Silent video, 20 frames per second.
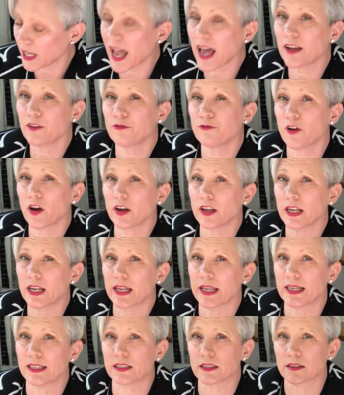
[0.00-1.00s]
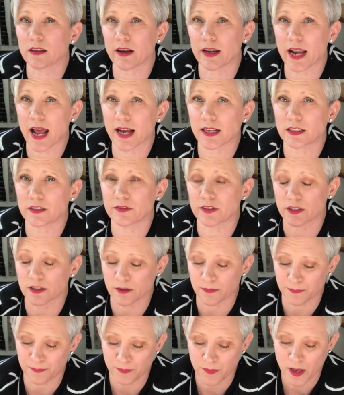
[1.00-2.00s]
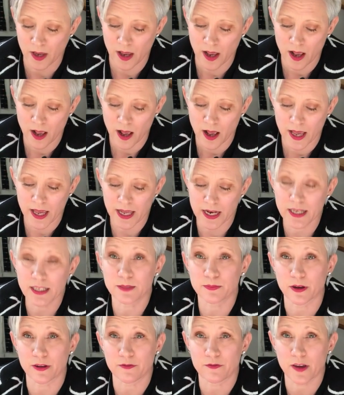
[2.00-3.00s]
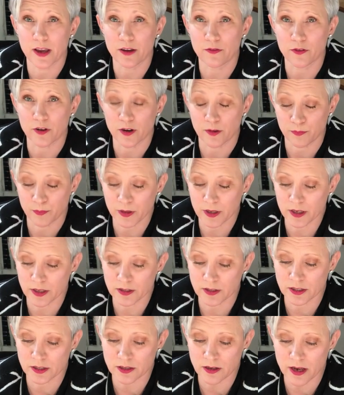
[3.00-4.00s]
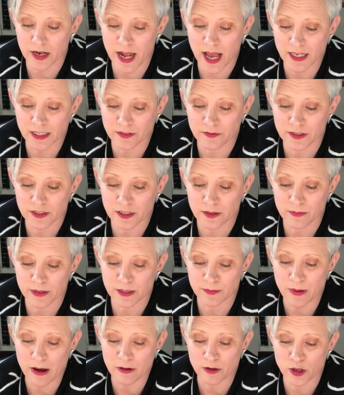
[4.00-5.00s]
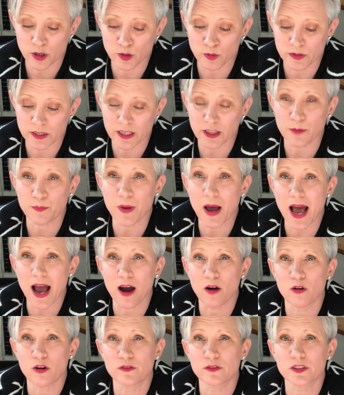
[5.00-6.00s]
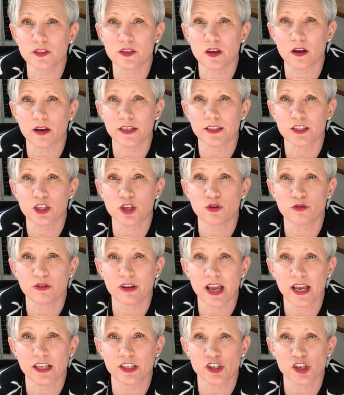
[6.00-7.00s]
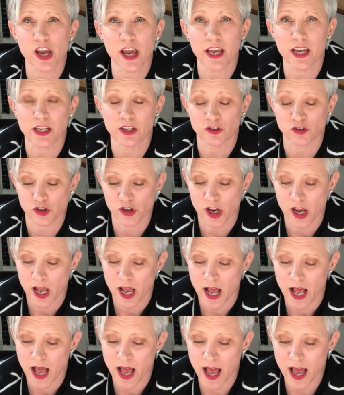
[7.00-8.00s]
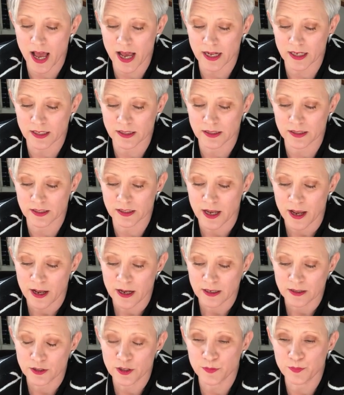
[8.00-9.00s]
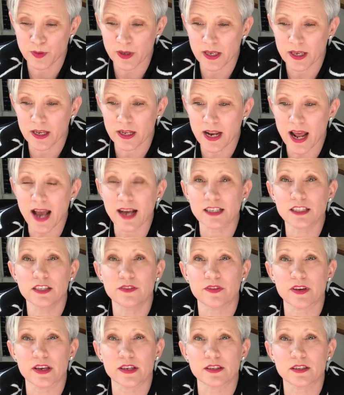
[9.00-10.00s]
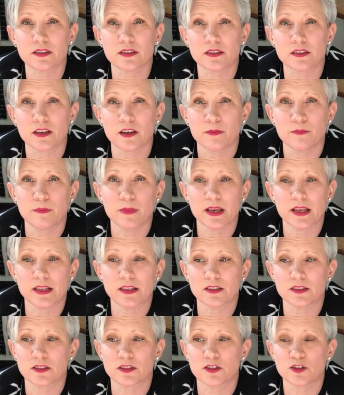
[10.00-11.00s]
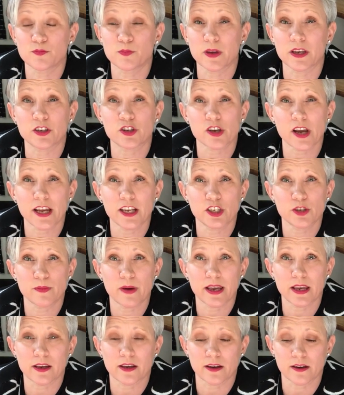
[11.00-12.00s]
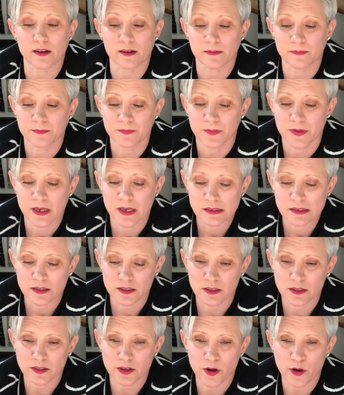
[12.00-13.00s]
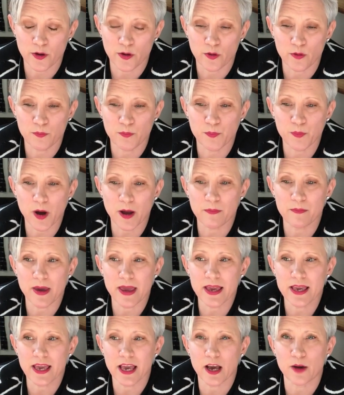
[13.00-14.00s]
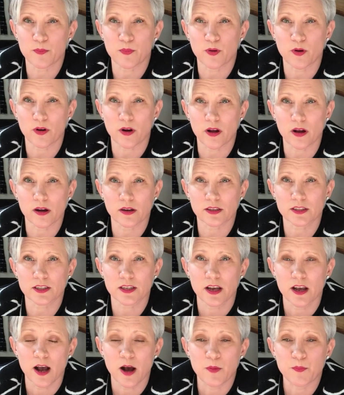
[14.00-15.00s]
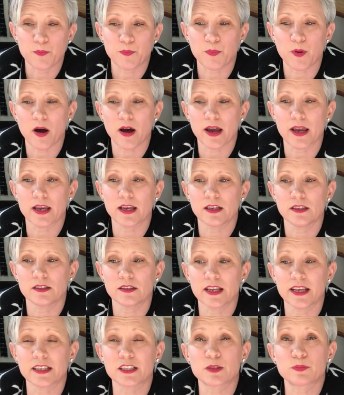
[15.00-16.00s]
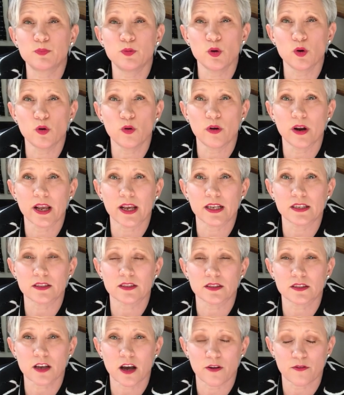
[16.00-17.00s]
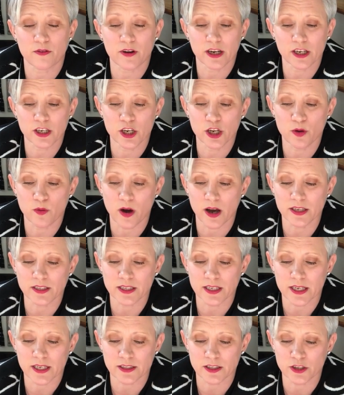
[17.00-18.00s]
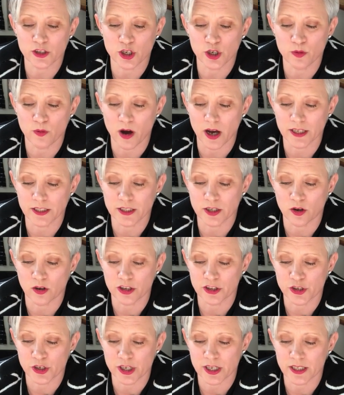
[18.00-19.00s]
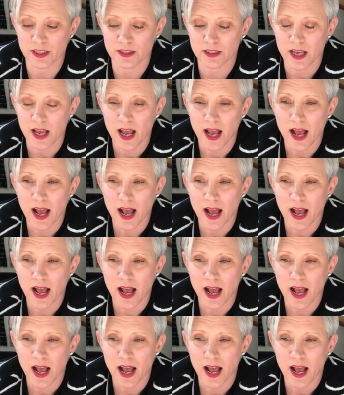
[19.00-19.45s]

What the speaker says: And finally, design activism. It is my favorite because design activism is about using the power of design to create change. And to be an activist means to be a change maker. So by making a product, by exploring and discovering new ideas and new ideologies,